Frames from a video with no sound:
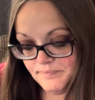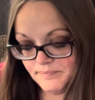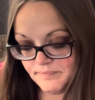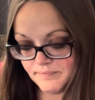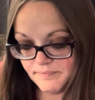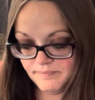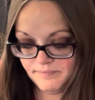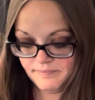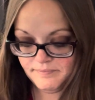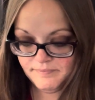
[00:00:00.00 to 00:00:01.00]

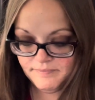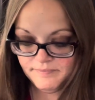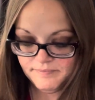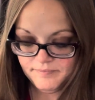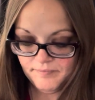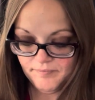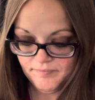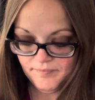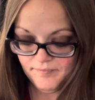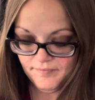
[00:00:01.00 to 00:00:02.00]

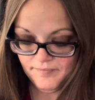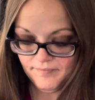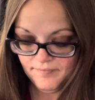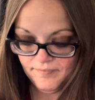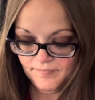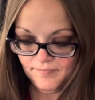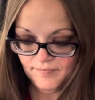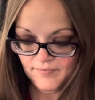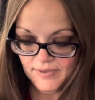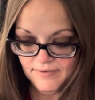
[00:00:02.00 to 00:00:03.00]

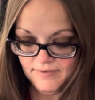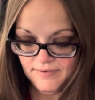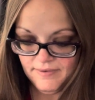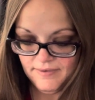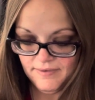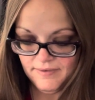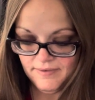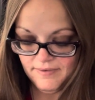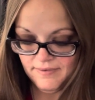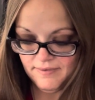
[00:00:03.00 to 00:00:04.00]

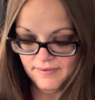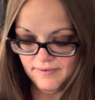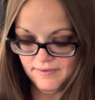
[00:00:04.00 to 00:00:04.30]
No one is speaking in this clip.